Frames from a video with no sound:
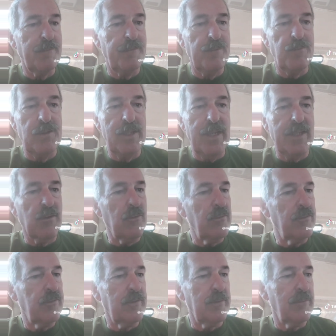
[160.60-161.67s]
of 50
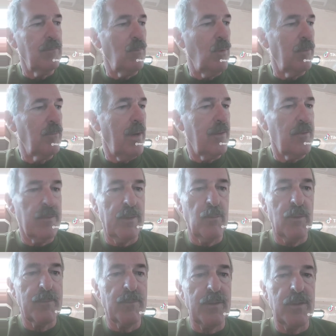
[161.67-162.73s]
acres, it won't bother anyone